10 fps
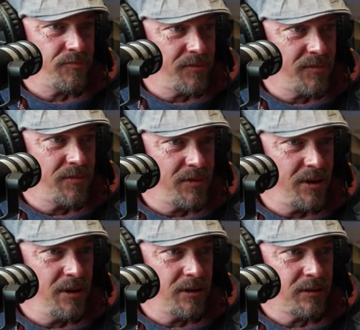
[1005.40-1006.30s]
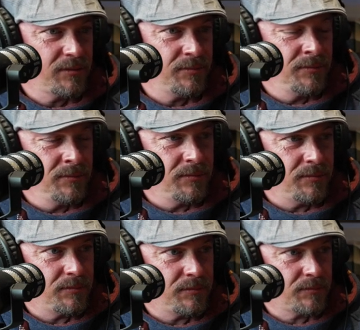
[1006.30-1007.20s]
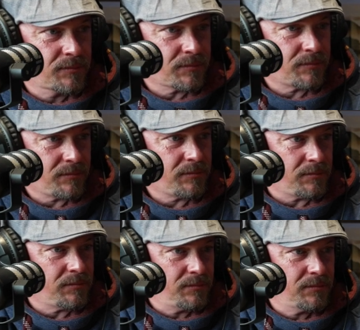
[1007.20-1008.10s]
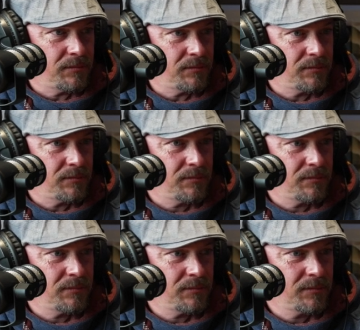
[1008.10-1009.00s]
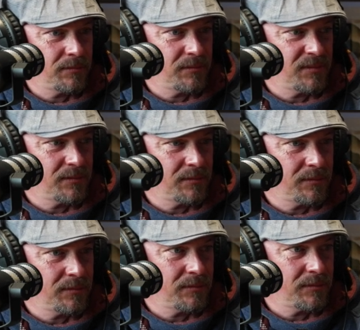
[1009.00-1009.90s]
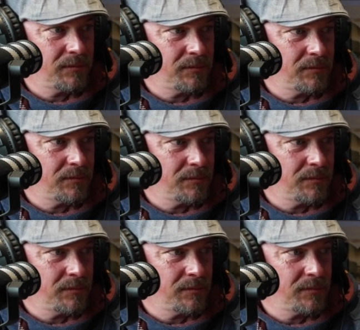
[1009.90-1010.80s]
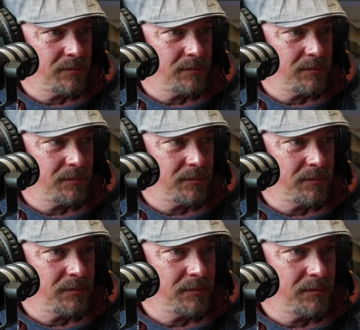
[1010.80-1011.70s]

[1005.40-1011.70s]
This person isn't speaking.